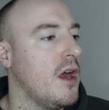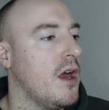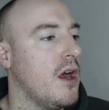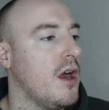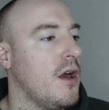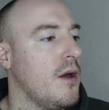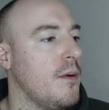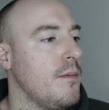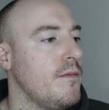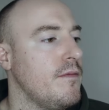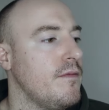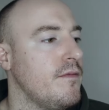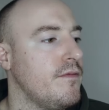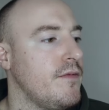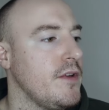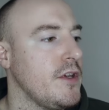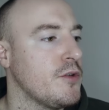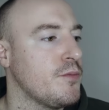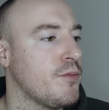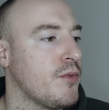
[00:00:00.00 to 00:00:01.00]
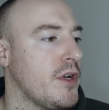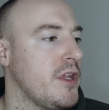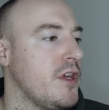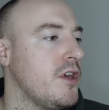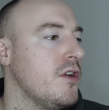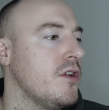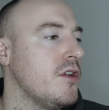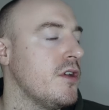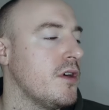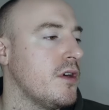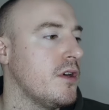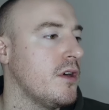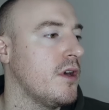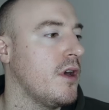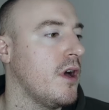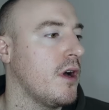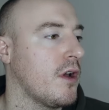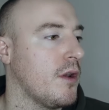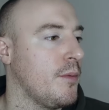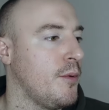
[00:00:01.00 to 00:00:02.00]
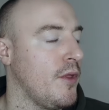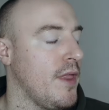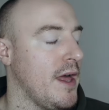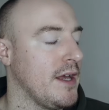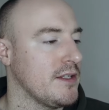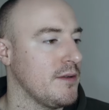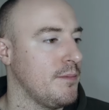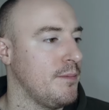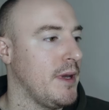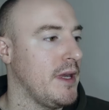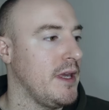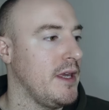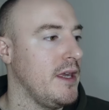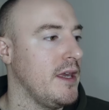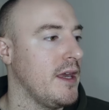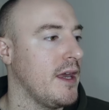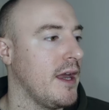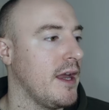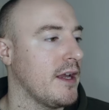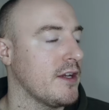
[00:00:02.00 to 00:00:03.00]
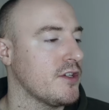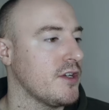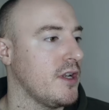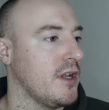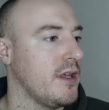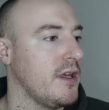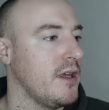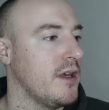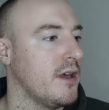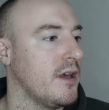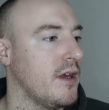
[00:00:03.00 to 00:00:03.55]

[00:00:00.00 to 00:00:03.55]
I think it's pretty good. I'm going to put that as a B actually.